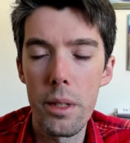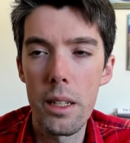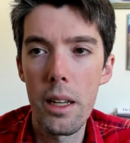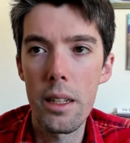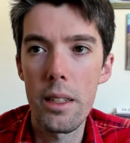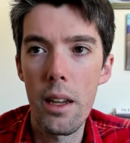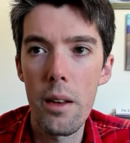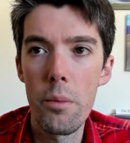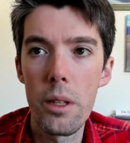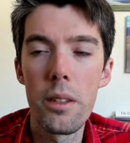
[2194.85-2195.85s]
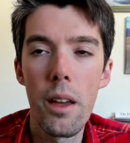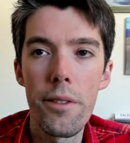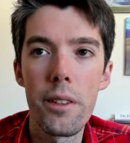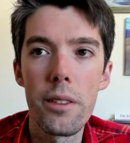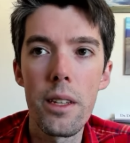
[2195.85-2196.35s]
Not, not a ton, but
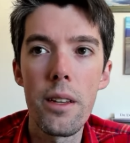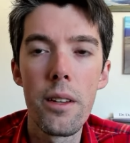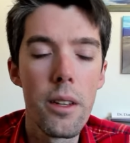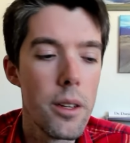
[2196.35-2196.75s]
definitely